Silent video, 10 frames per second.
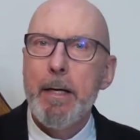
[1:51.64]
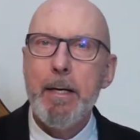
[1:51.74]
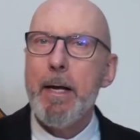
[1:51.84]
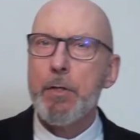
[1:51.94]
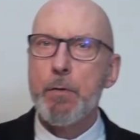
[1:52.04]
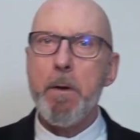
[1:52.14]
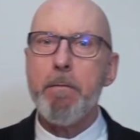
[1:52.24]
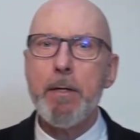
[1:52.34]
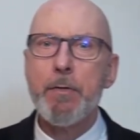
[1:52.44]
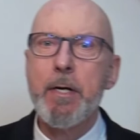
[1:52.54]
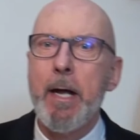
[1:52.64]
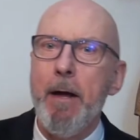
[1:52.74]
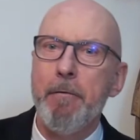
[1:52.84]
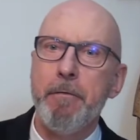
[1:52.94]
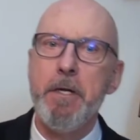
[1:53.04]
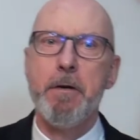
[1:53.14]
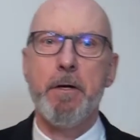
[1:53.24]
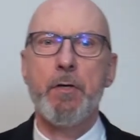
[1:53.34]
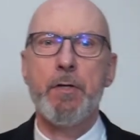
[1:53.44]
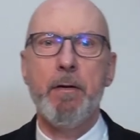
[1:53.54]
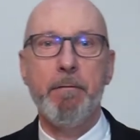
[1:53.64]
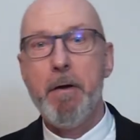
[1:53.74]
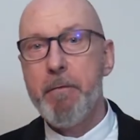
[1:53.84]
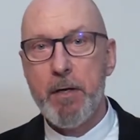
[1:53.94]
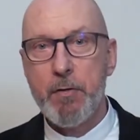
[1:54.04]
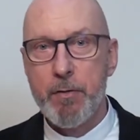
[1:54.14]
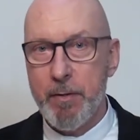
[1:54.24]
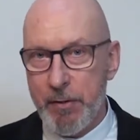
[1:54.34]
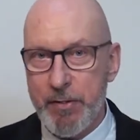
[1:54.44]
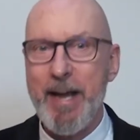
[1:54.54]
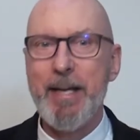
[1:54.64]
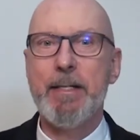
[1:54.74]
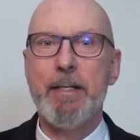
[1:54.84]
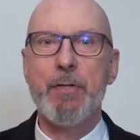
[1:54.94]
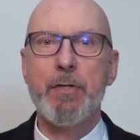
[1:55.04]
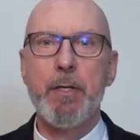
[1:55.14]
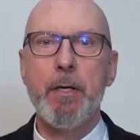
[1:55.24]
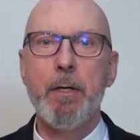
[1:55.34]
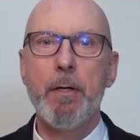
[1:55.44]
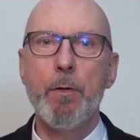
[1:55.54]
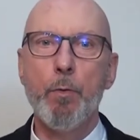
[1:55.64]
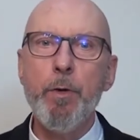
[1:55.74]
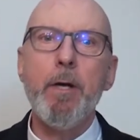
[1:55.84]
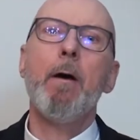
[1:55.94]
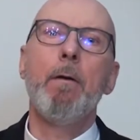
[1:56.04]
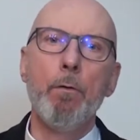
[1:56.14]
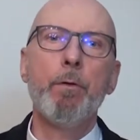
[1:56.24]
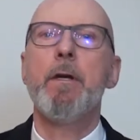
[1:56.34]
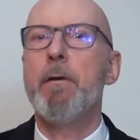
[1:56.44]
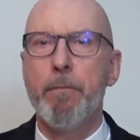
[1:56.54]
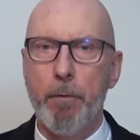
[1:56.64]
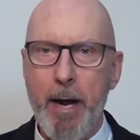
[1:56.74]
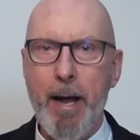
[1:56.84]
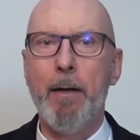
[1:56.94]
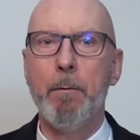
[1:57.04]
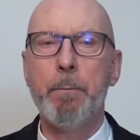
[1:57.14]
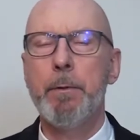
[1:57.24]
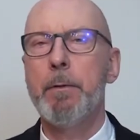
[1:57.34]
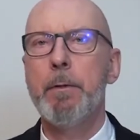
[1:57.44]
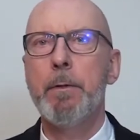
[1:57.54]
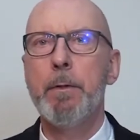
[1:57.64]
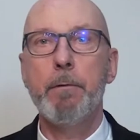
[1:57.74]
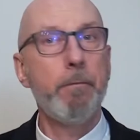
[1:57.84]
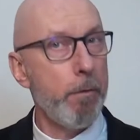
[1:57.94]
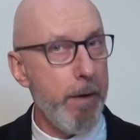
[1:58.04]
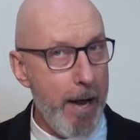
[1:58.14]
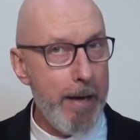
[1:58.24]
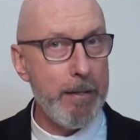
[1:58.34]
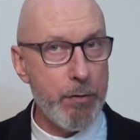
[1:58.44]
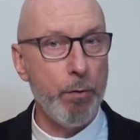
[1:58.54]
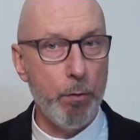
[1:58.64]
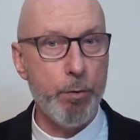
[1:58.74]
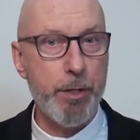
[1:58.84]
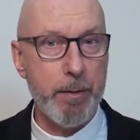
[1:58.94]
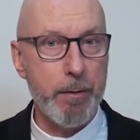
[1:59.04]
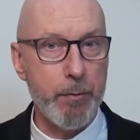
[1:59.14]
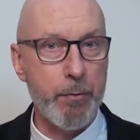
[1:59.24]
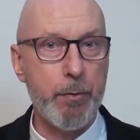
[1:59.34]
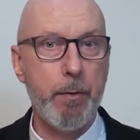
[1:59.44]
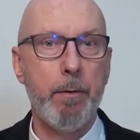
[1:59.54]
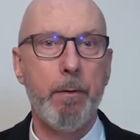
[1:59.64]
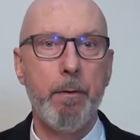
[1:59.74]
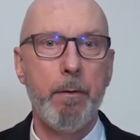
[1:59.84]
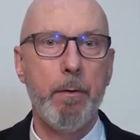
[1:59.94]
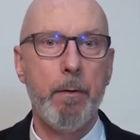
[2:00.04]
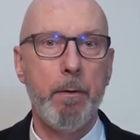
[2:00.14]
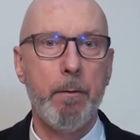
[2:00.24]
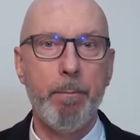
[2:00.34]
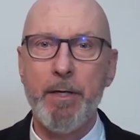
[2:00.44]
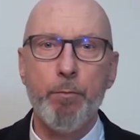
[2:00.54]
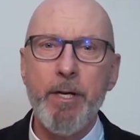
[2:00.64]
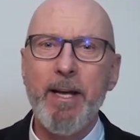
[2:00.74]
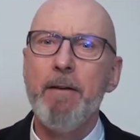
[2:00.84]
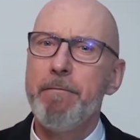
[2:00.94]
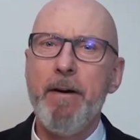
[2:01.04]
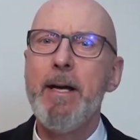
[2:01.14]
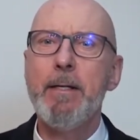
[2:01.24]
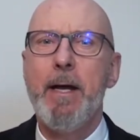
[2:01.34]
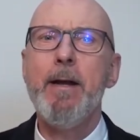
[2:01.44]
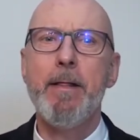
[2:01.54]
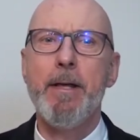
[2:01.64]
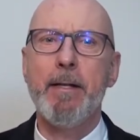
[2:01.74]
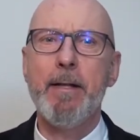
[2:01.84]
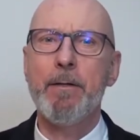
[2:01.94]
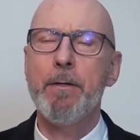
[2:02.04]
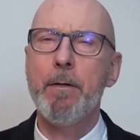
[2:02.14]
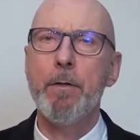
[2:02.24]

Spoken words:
In experiencing our fears and various anxieties, we are looking for help, for any solutions. But we can't find anything that